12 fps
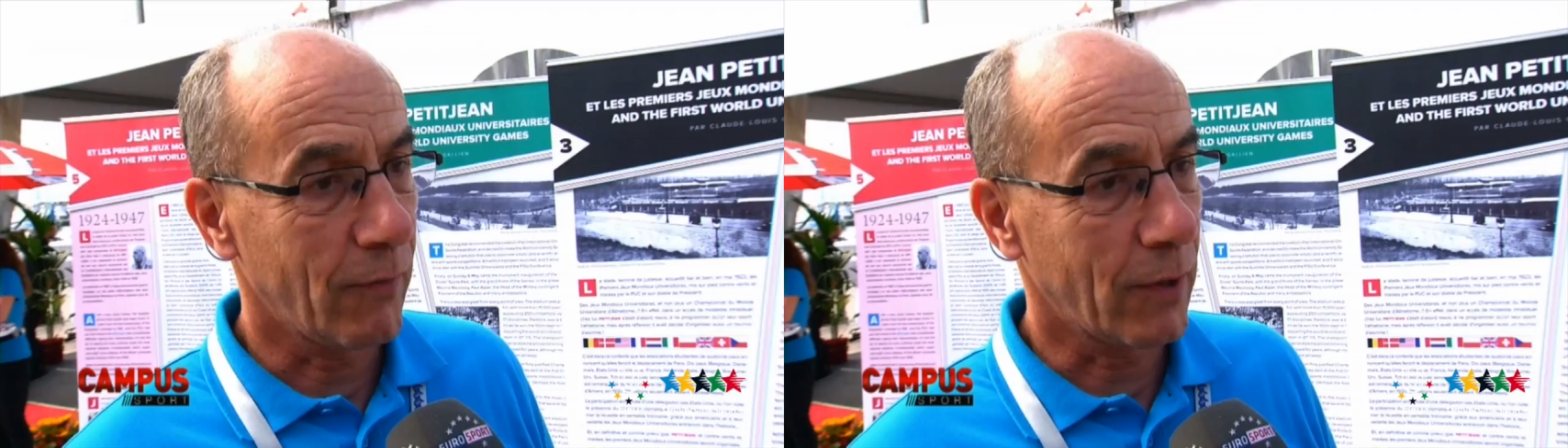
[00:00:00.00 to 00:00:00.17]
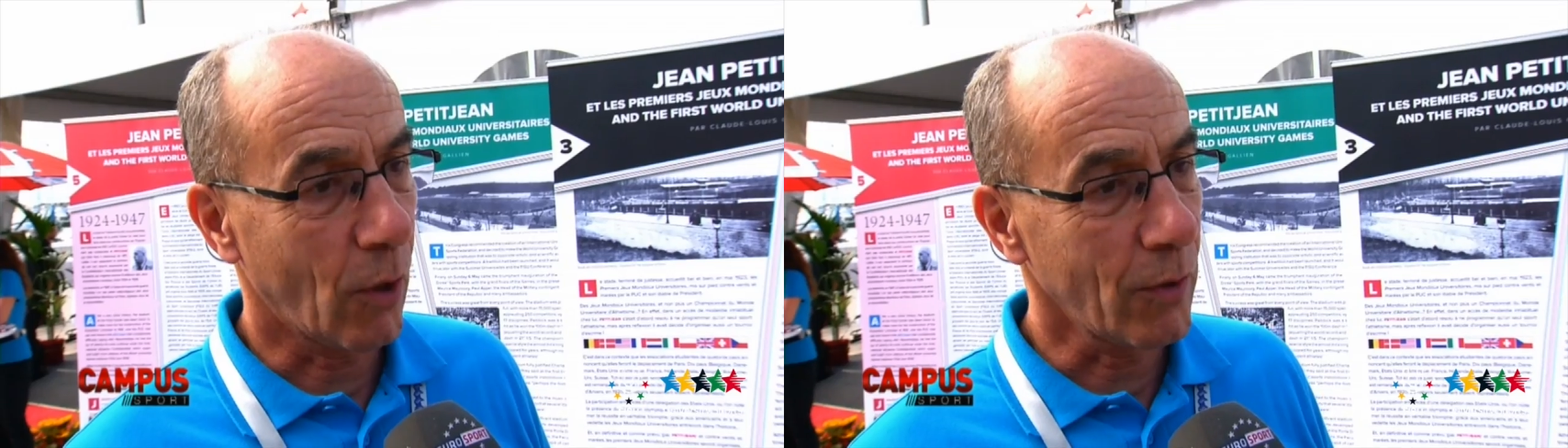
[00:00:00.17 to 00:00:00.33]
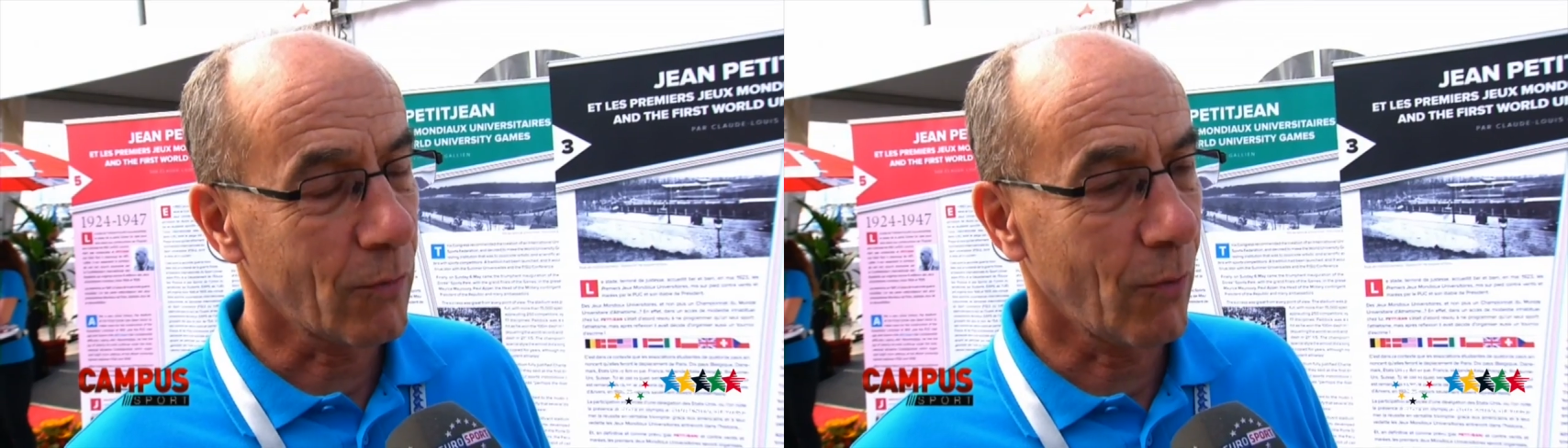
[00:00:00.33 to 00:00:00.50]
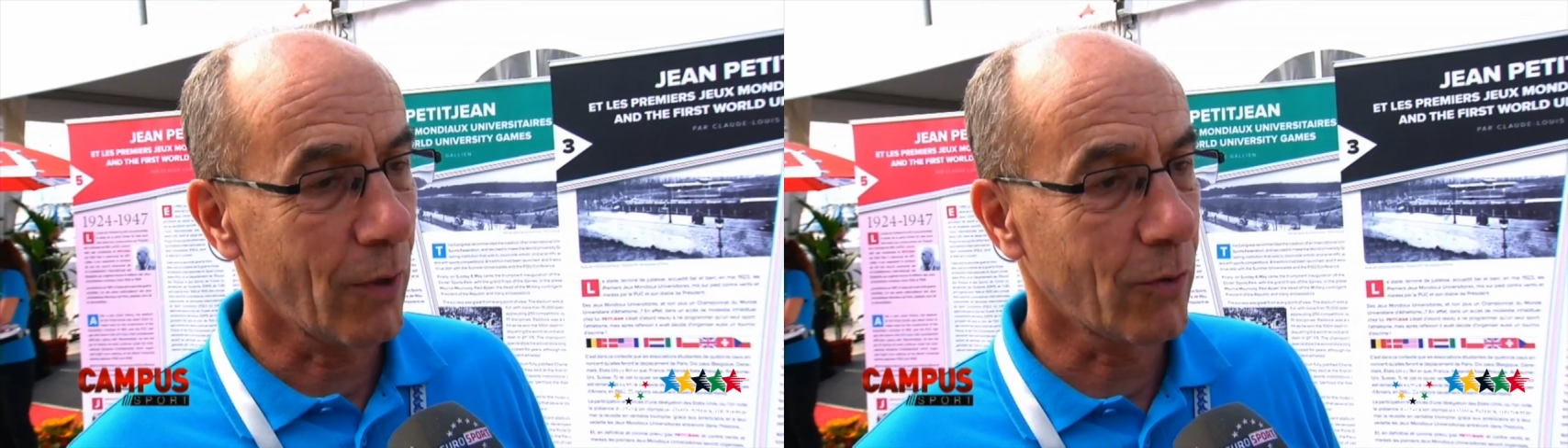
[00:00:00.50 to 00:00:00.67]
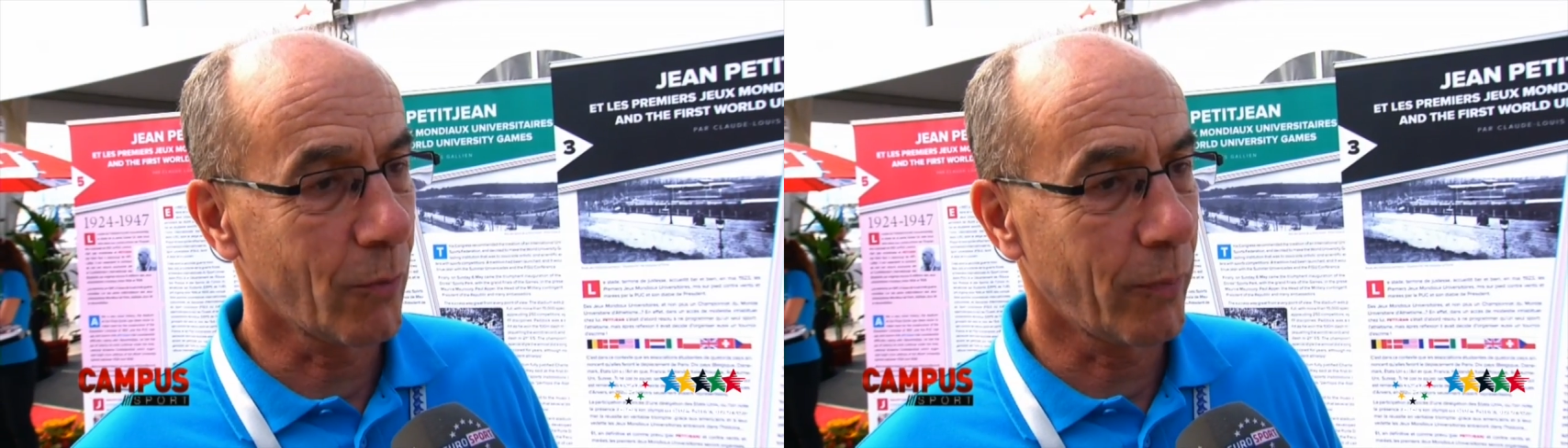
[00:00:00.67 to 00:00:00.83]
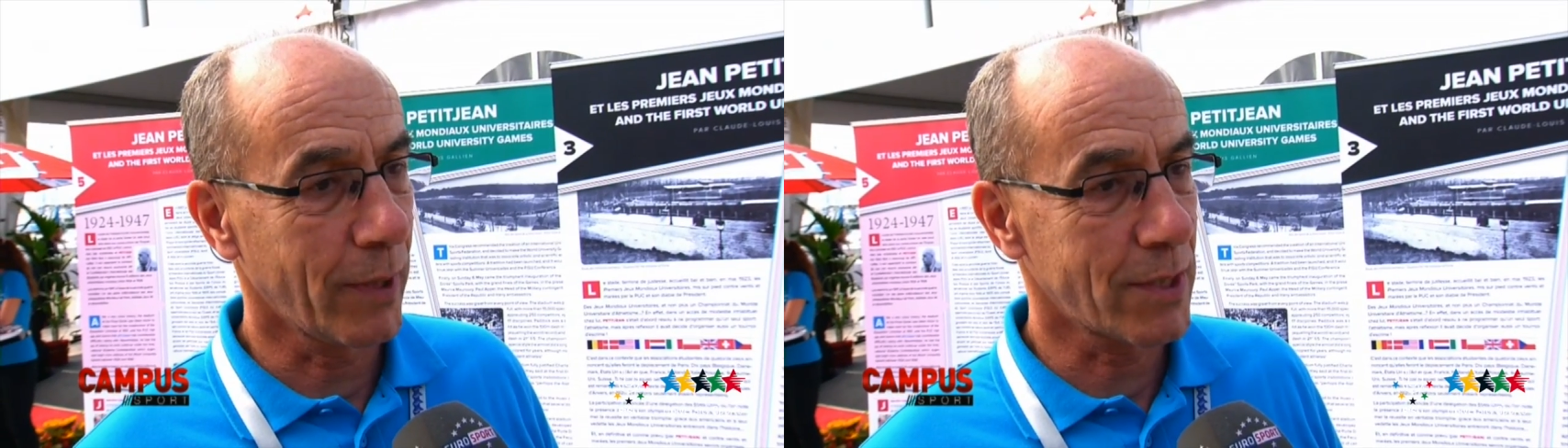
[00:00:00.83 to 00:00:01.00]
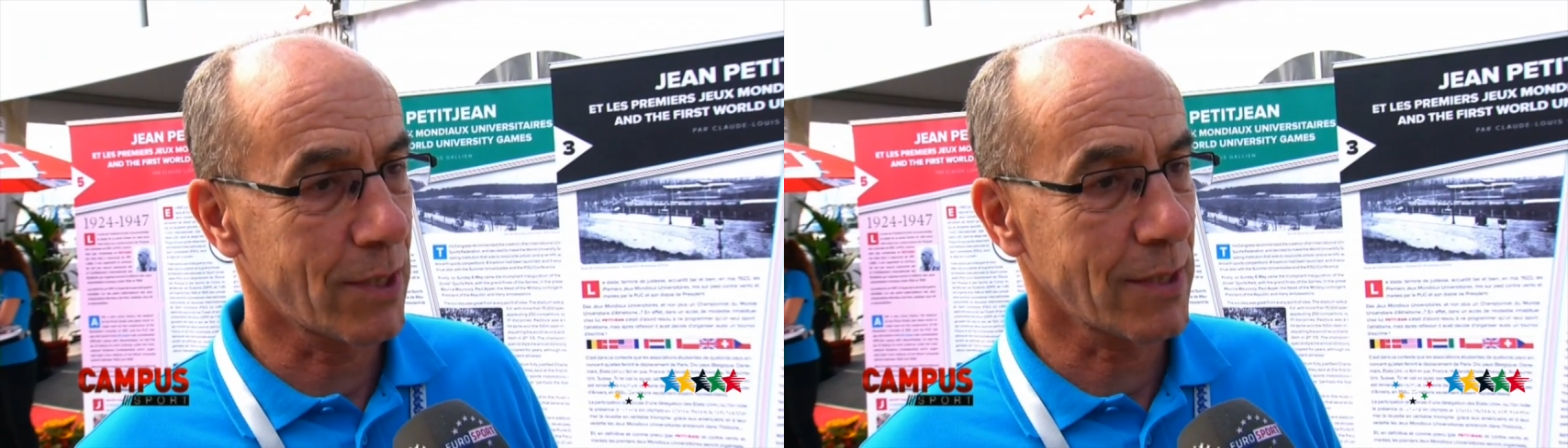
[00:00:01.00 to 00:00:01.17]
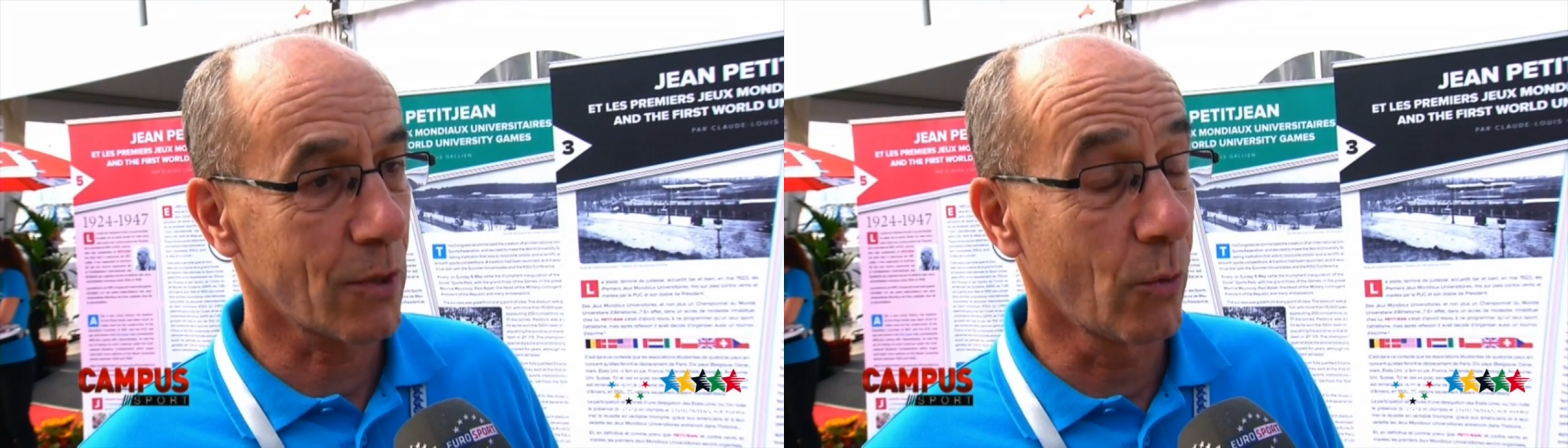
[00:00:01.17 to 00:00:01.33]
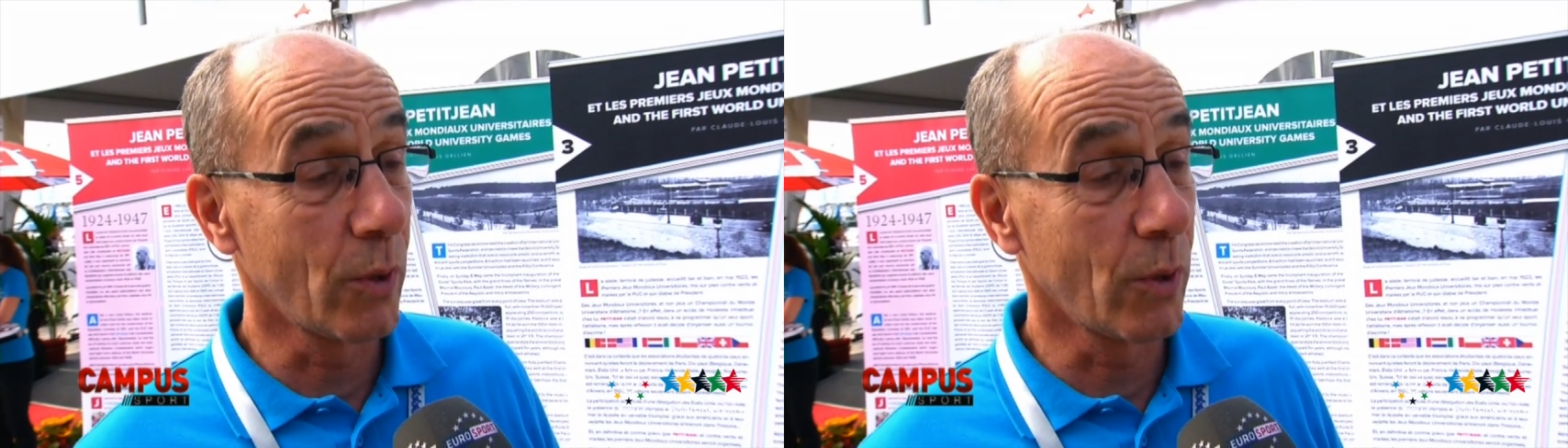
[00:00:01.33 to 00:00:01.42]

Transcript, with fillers: We don't want to be just